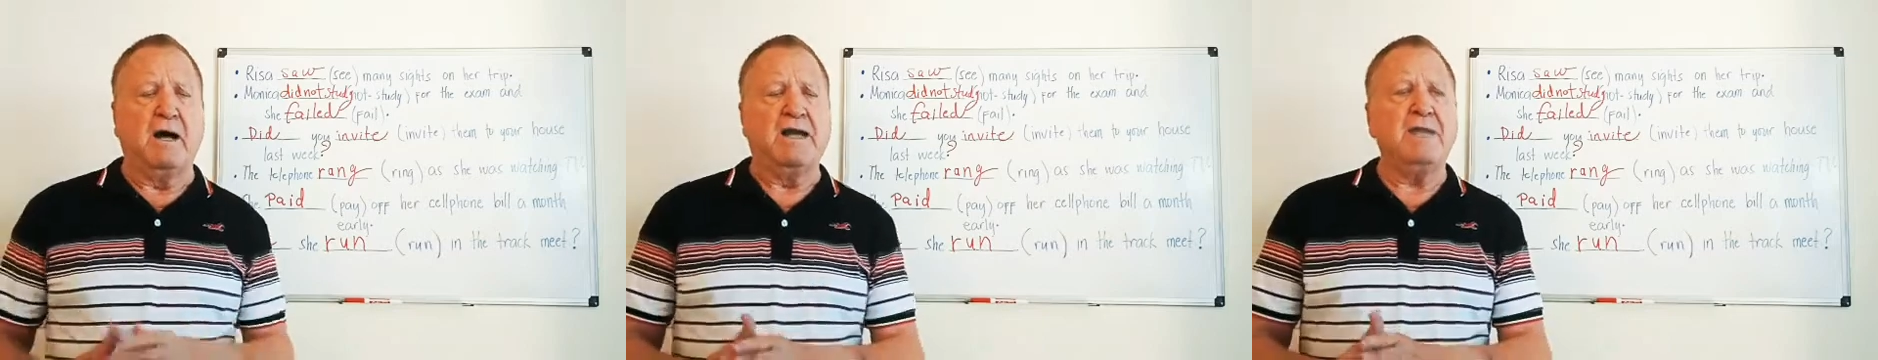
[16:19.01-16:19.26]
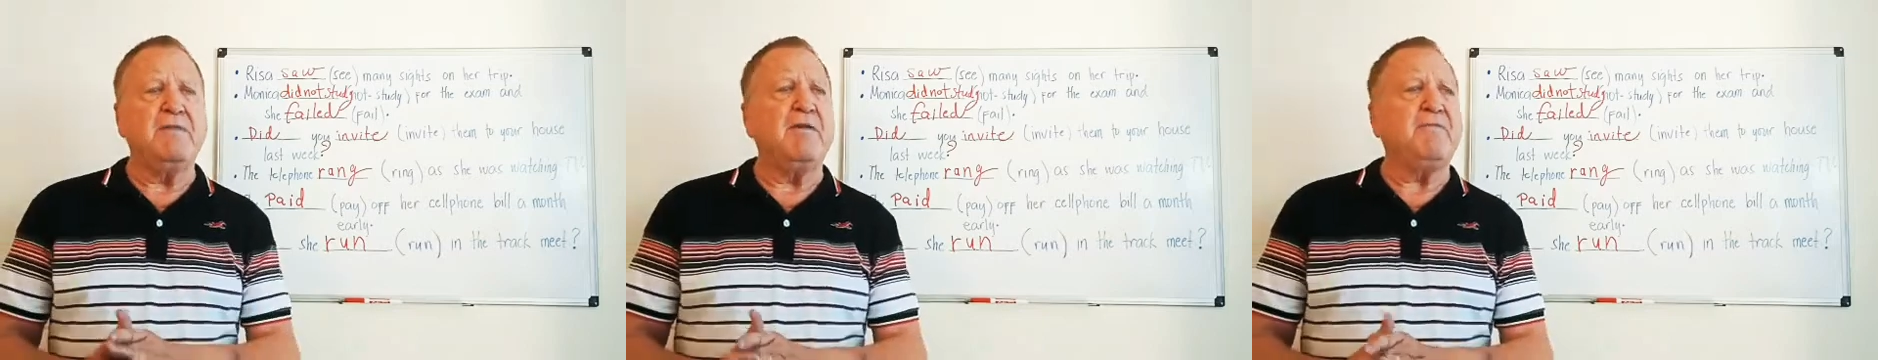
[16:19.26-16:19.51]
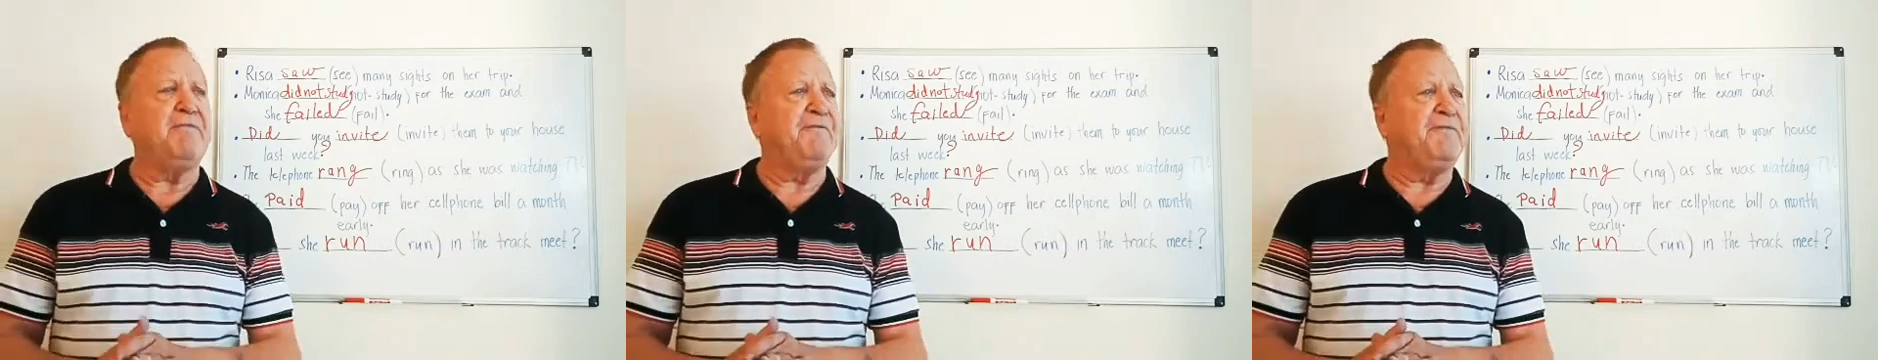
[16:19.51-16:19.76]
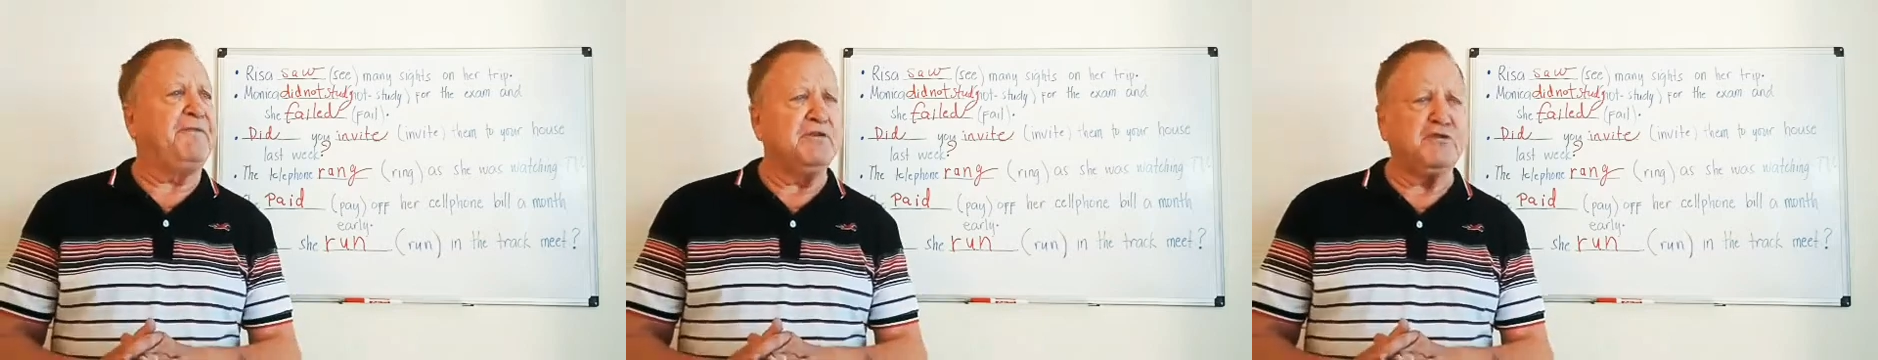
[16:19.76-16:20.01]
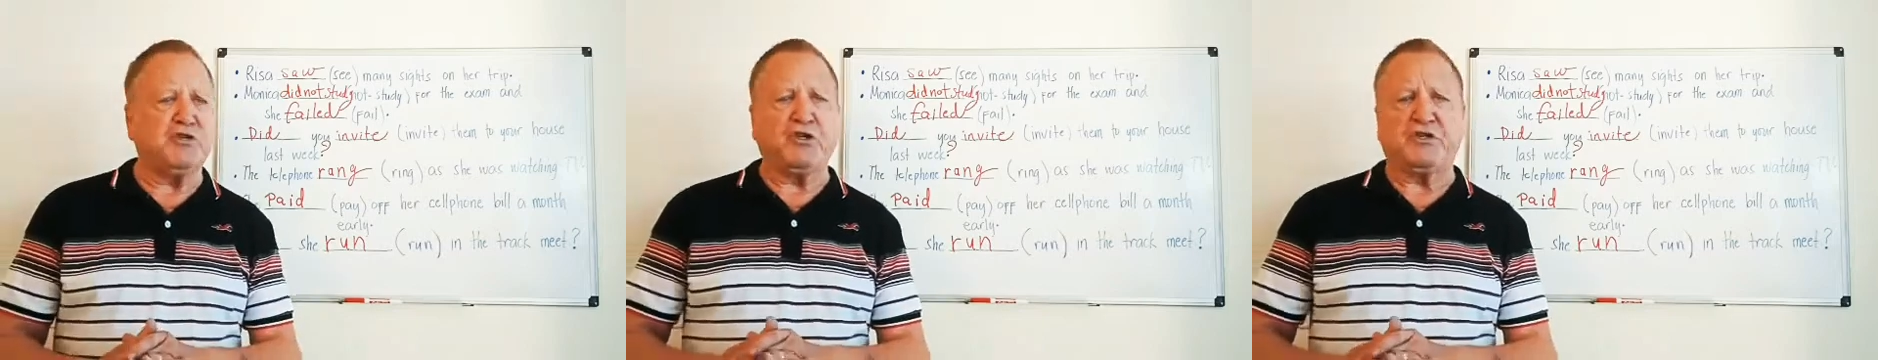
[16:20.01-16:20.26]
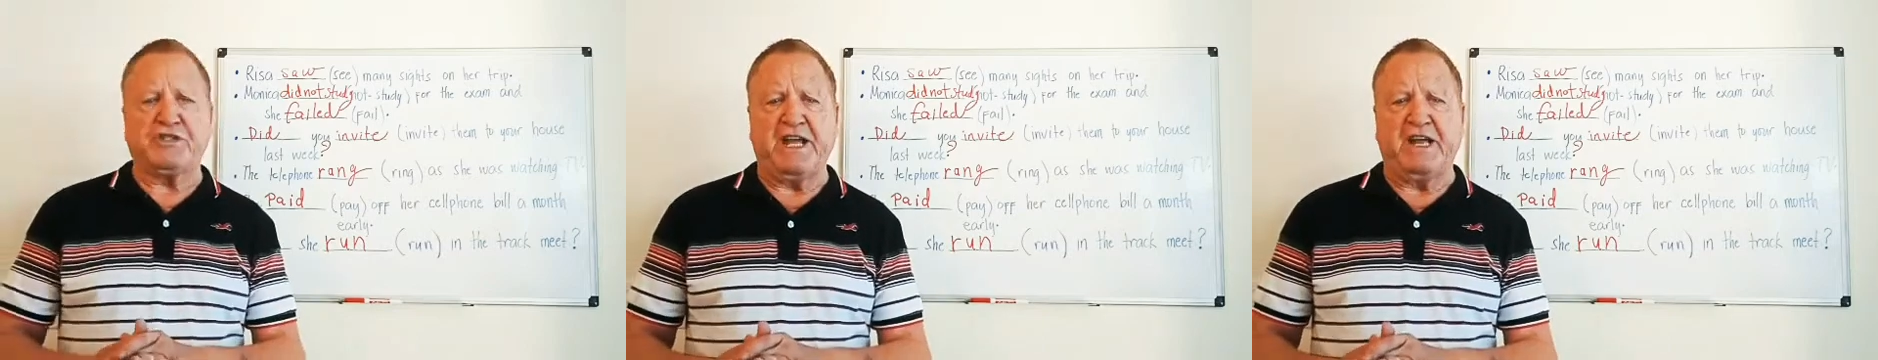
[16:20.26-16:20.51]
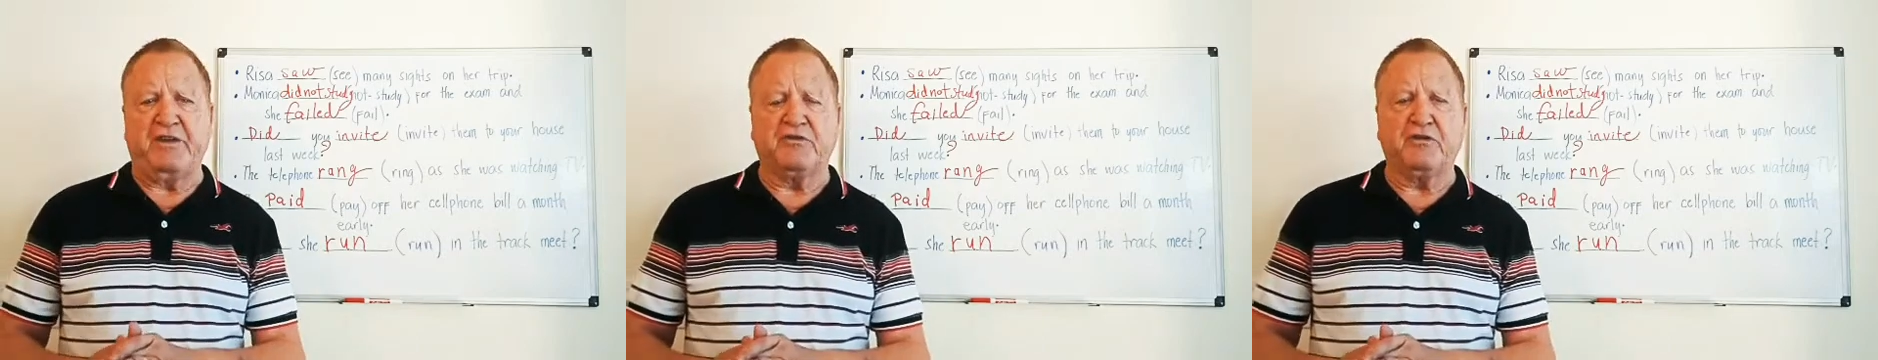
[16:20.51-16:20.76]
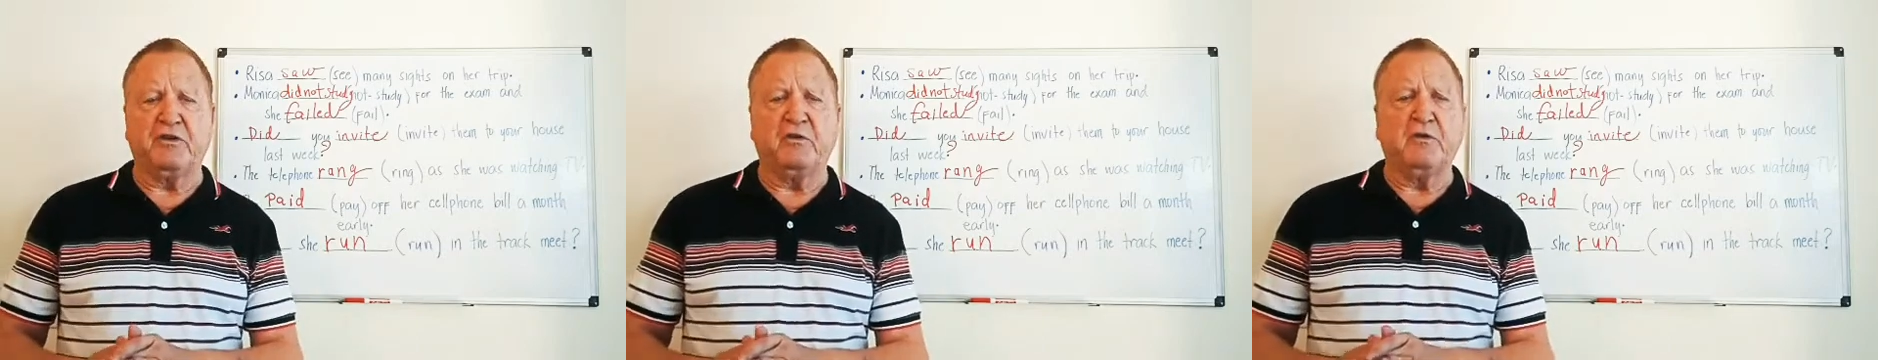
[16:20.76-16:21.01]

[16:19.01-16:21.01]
in the future tense.